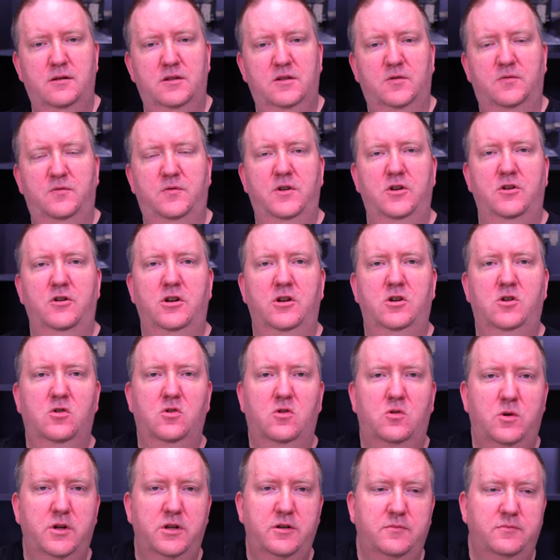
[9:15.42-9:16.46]
It's a very cool
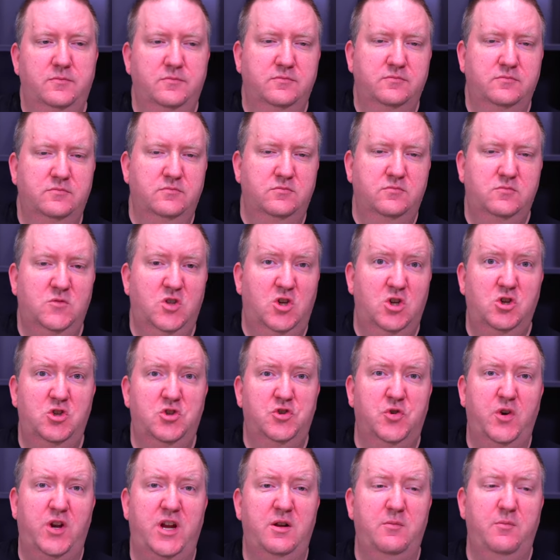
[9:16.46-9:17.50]
one. Good
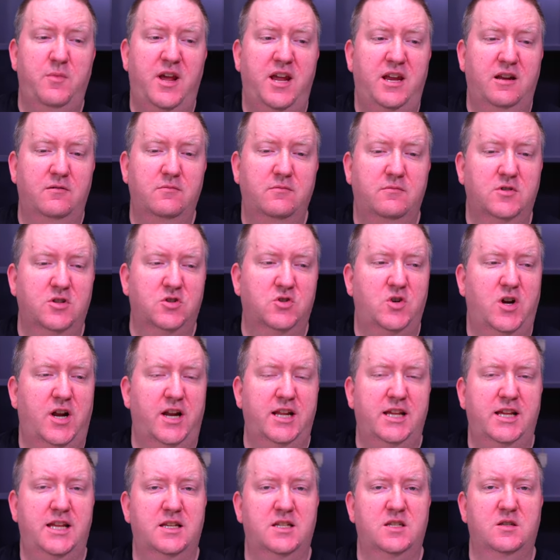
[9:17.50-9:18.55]
trade bait to try
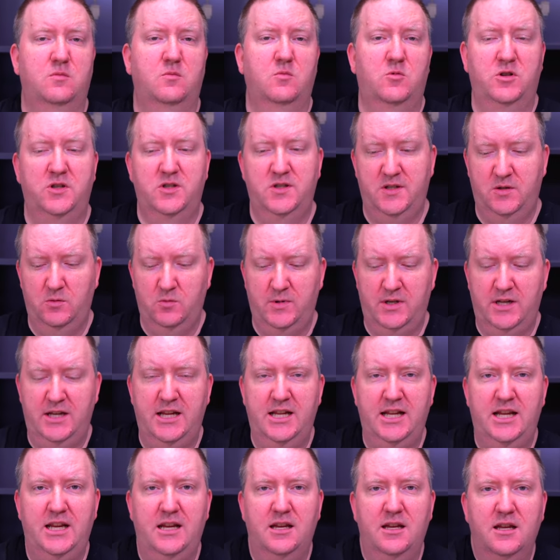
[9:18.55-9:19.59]
to get some ones that we
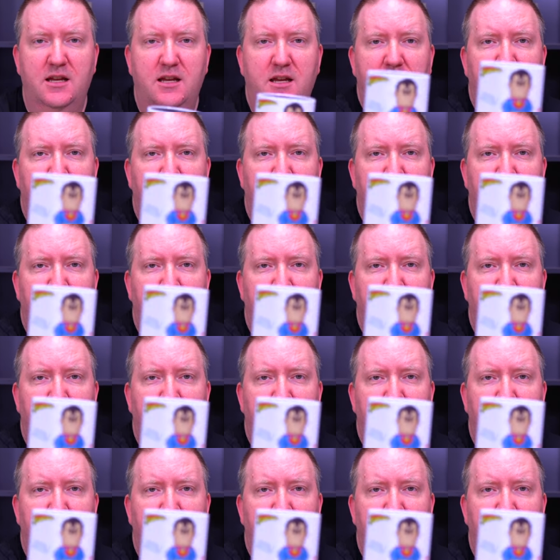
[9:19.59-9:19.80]
need.